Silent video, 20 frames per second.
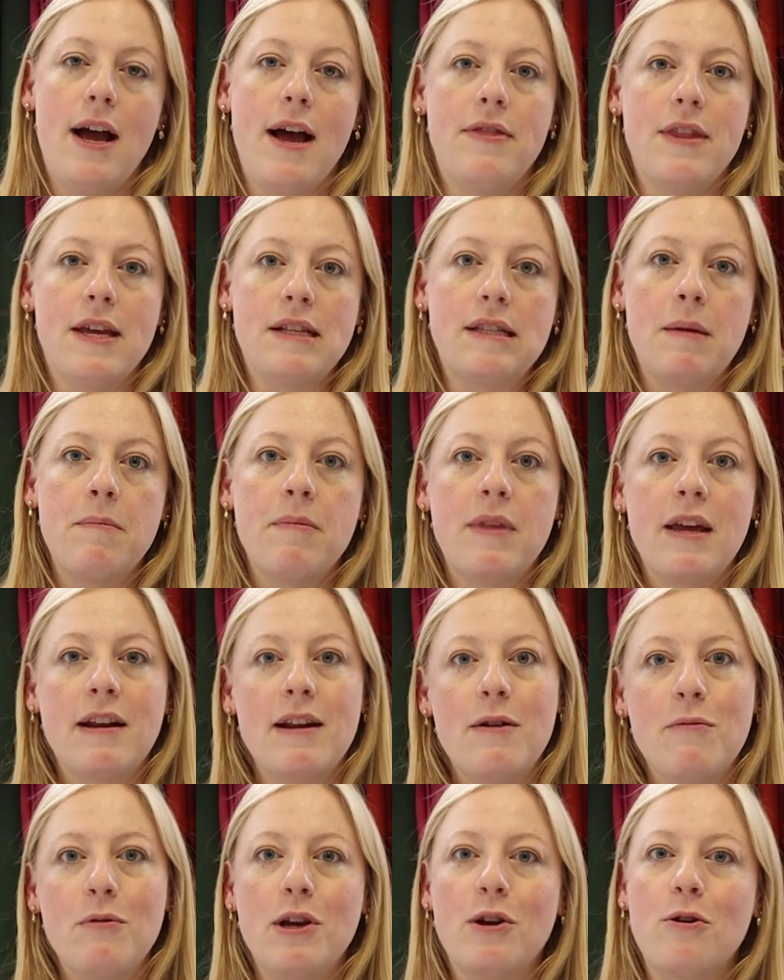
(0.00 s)
and then
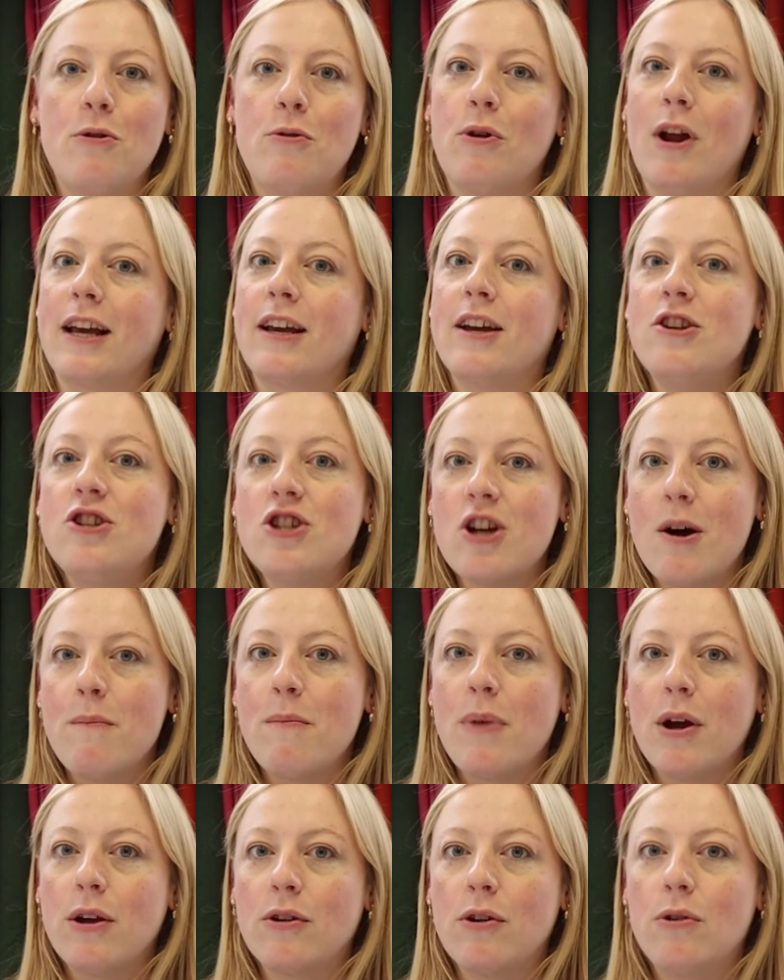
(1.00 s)
something that we call like a
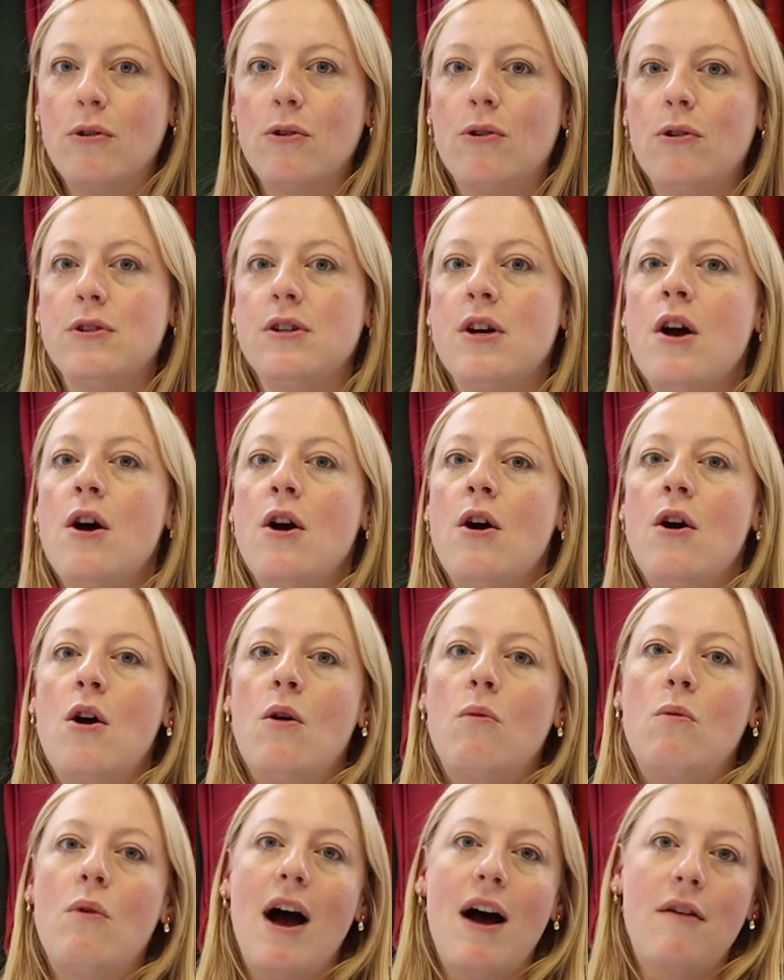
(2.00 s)
jumbo cord
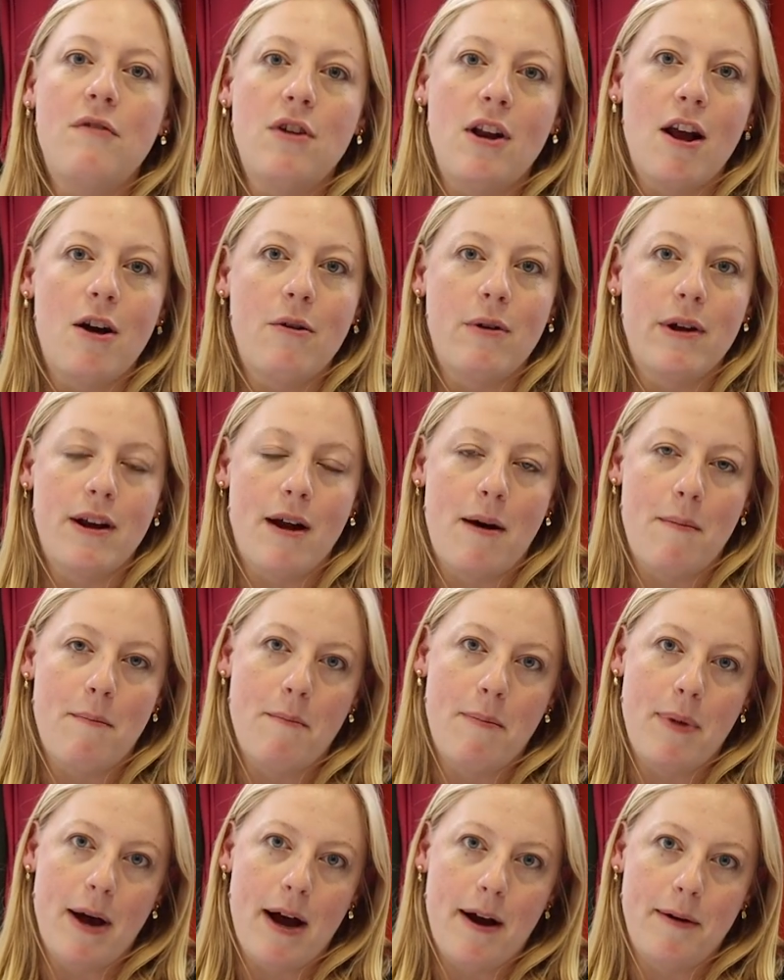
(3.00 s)
will have a lower
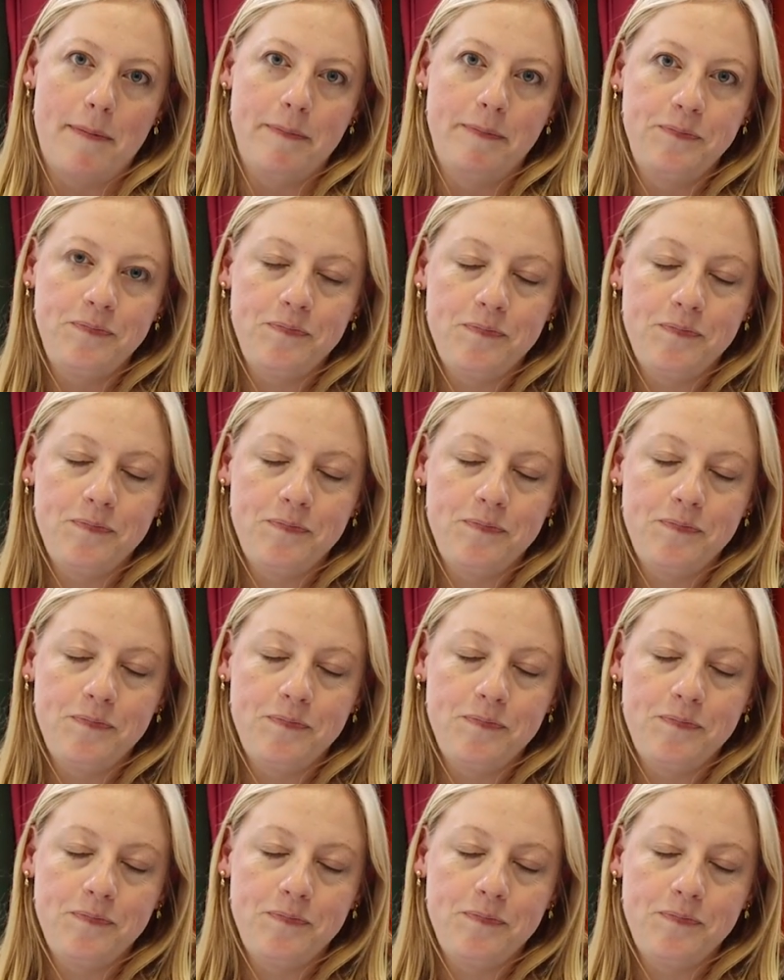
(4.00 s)
number.